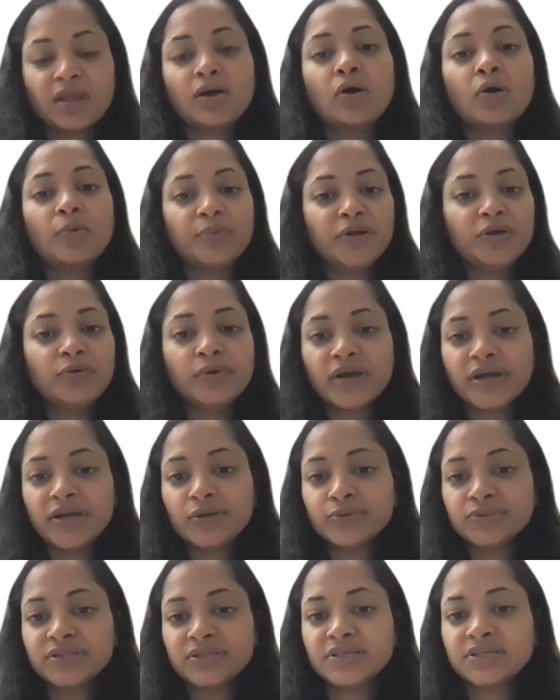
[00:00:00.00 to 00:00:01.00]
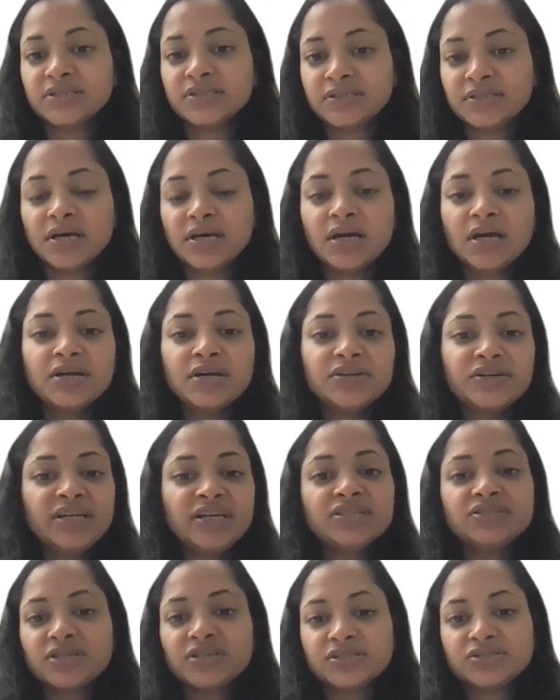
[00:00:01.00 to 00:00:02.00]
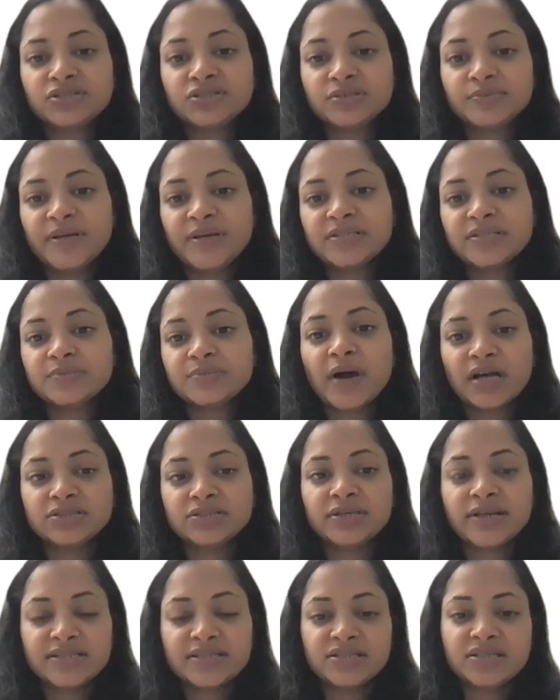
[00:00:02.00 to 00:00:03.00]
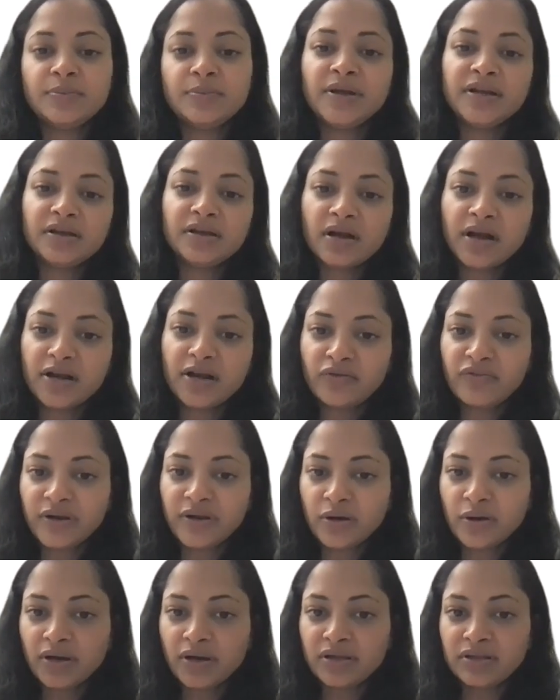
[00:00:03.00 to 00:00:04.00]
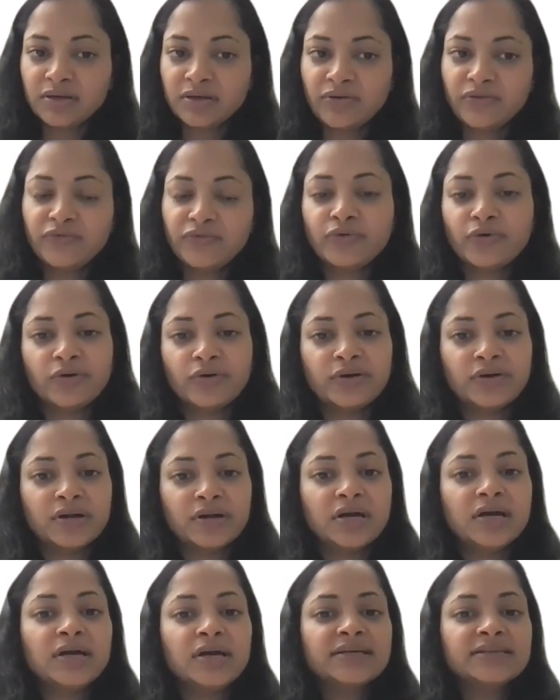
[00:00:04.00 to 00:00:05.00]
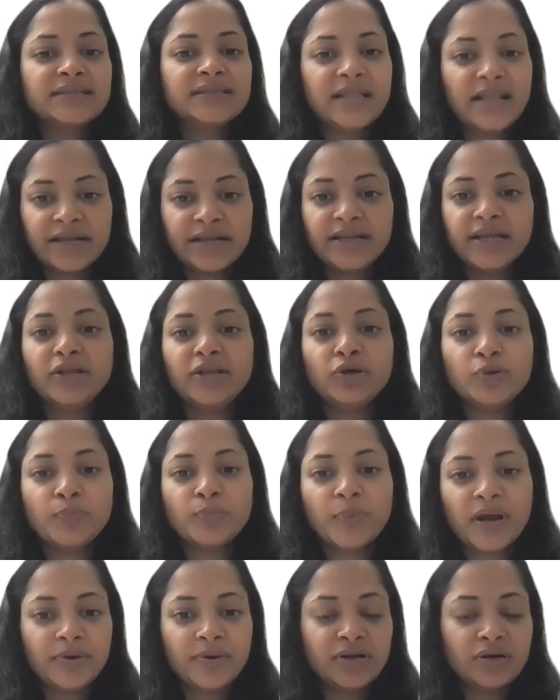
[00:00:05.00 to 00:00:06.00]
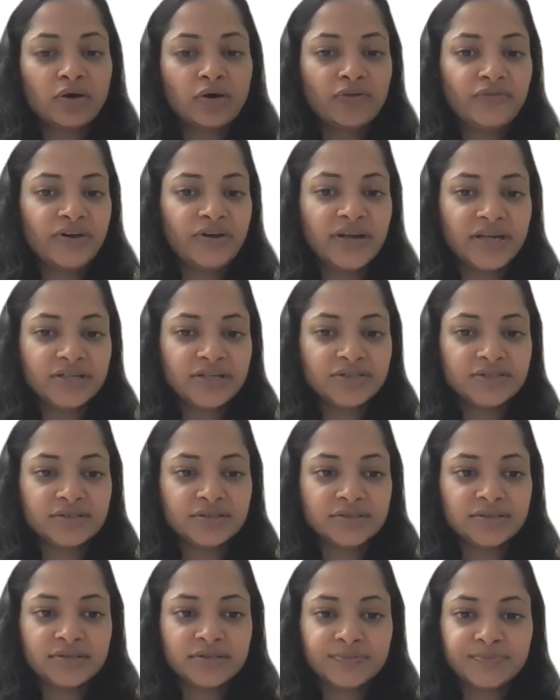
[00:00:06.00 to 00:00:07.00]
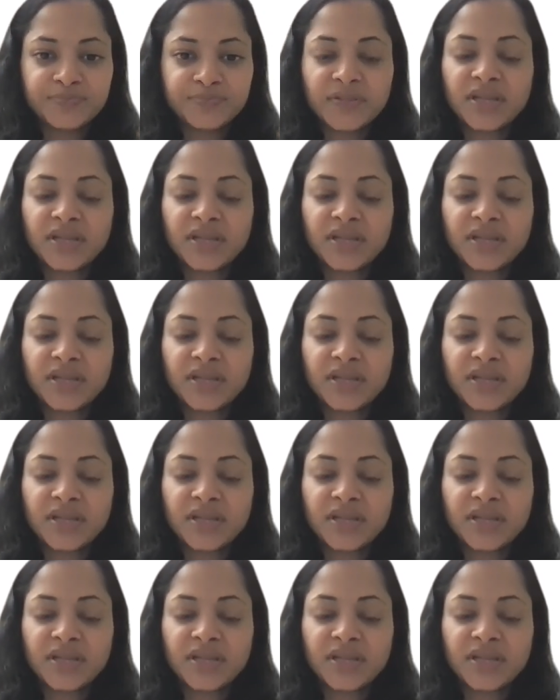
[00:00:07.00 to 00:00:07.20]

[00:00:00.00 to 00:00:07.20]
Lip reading: Optuna uses tree-structured based Bayesian estimator kind of algorithm for selecting new parameter configurations.